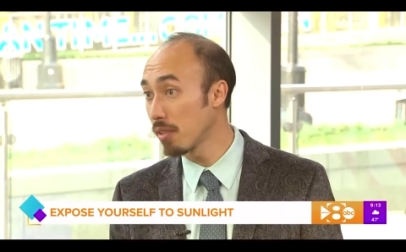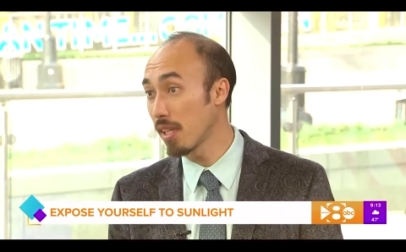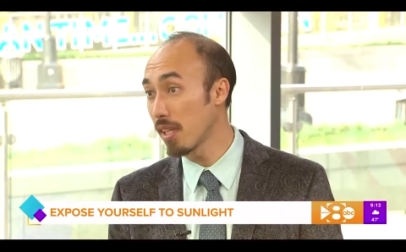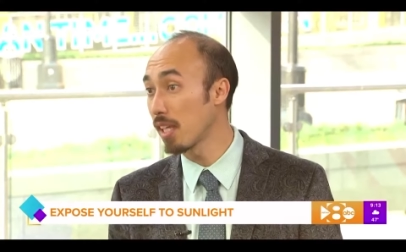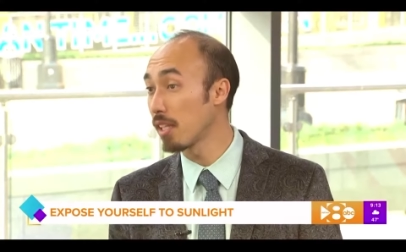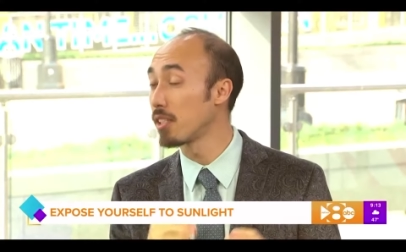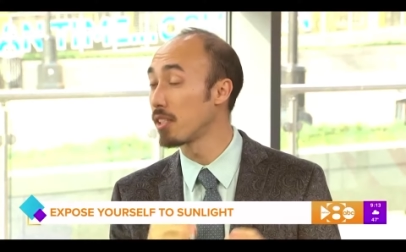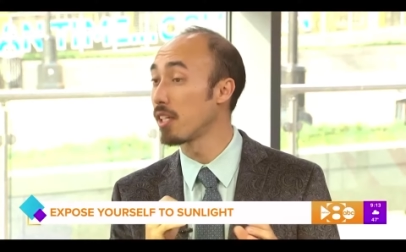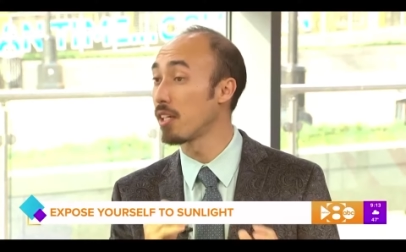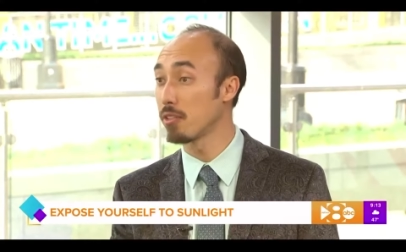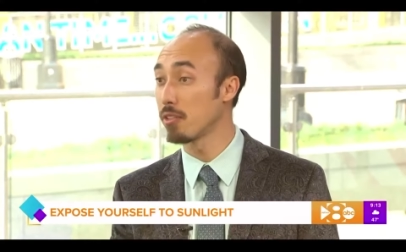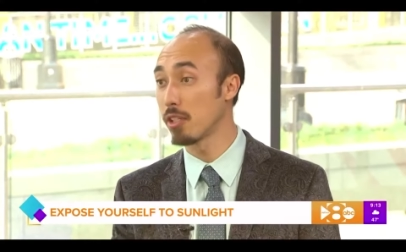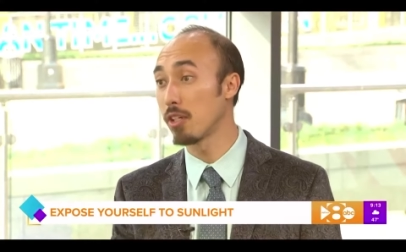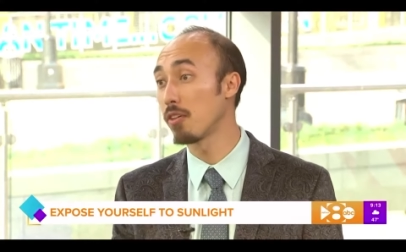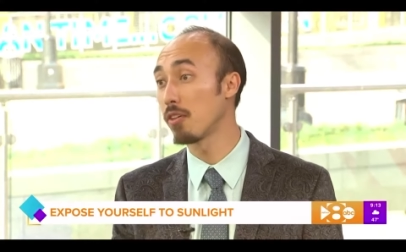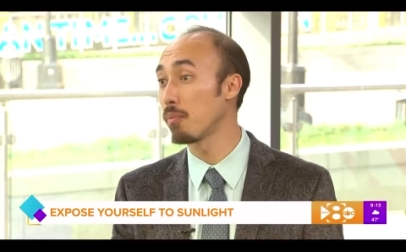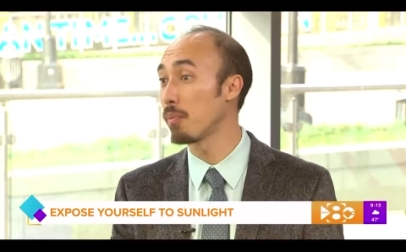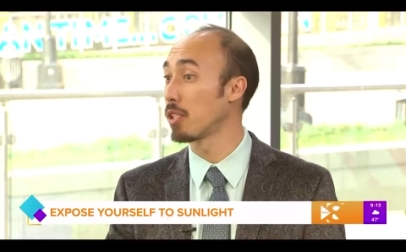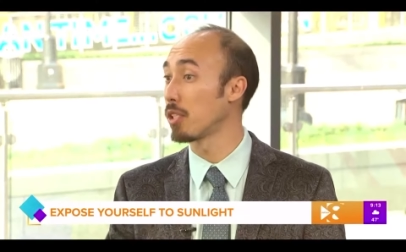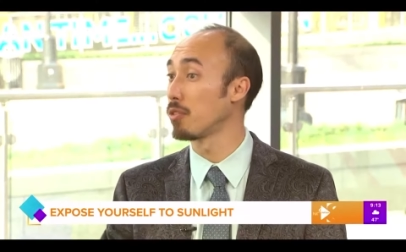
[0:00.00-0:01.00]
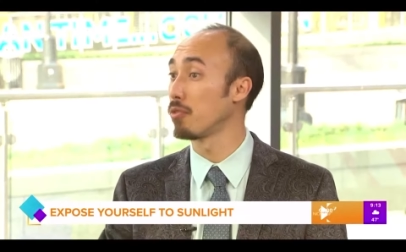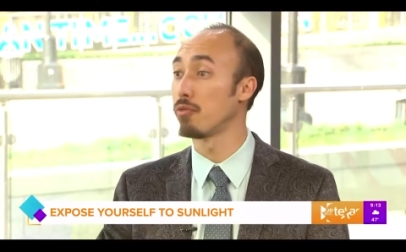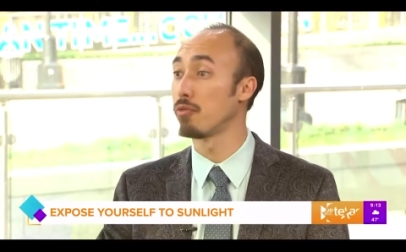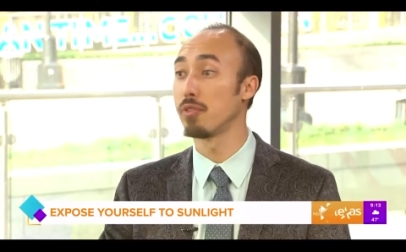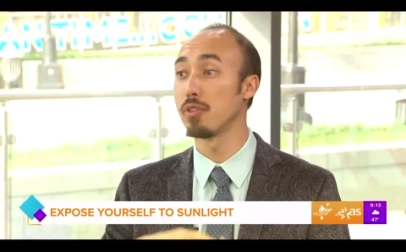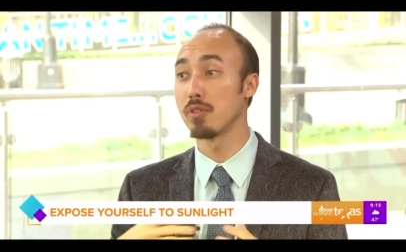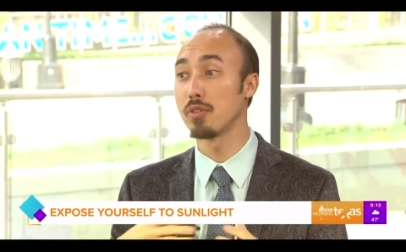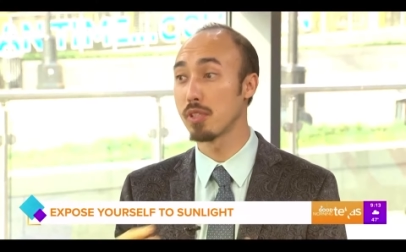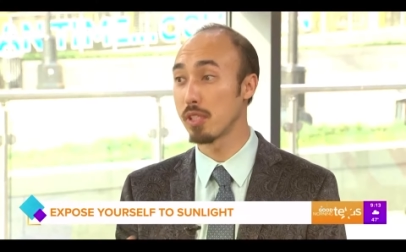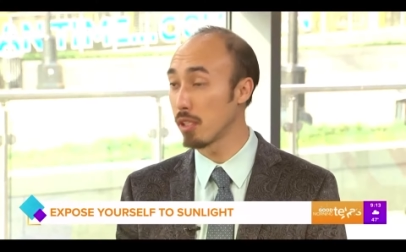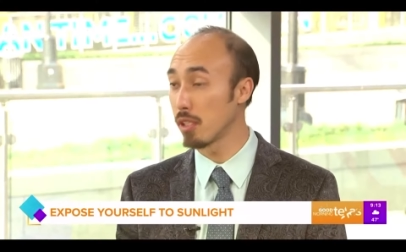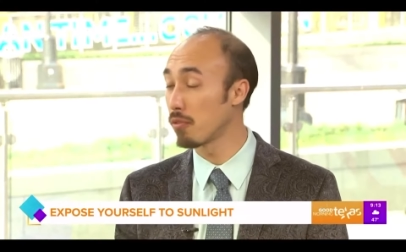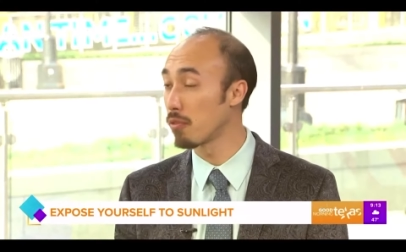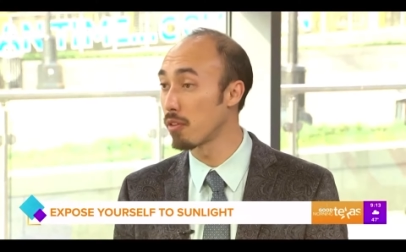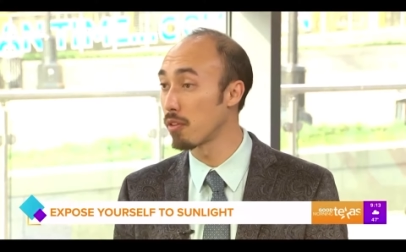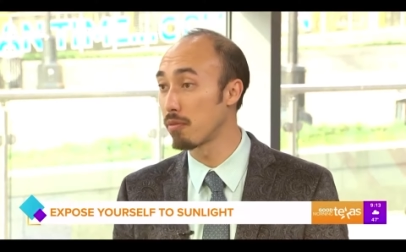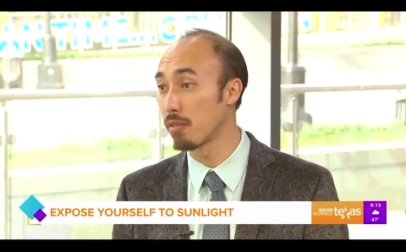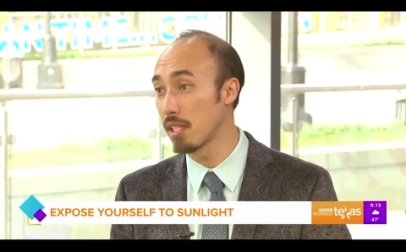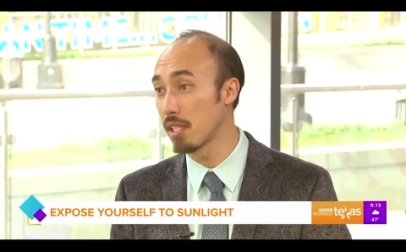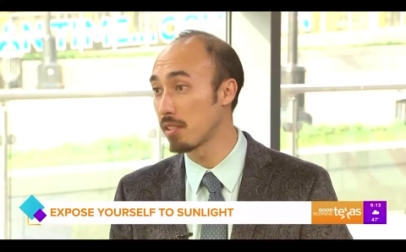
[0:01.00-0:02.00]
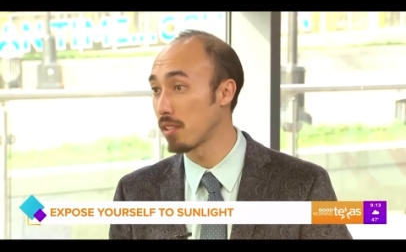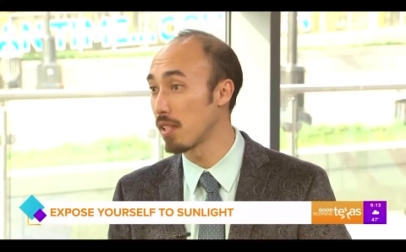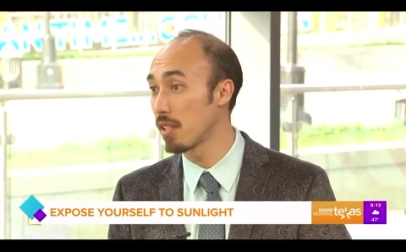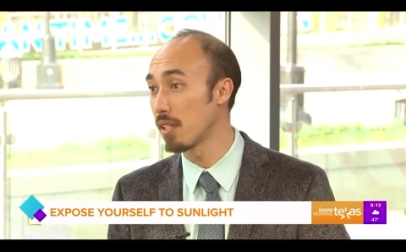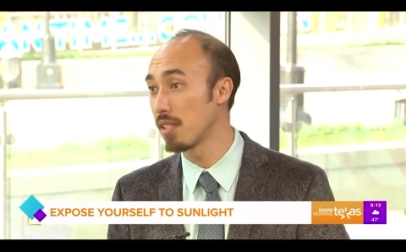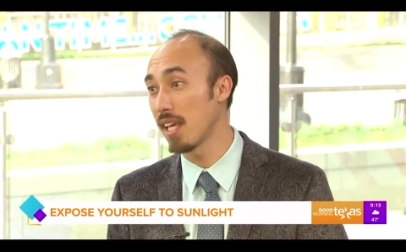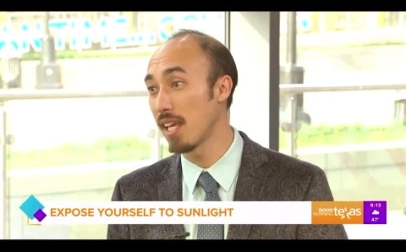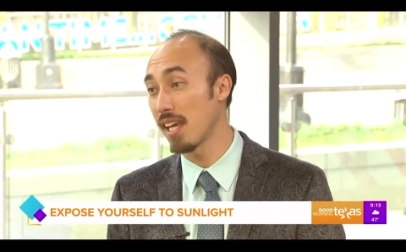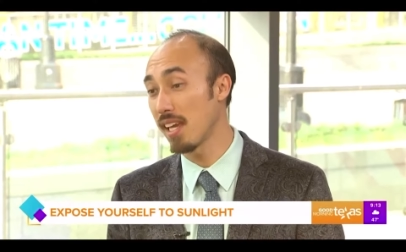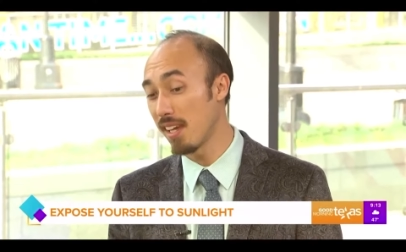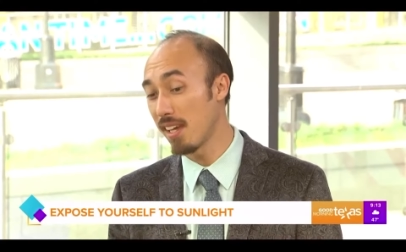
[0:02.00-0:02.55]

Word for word: And that serotonin makes you feel good for the rest of the day.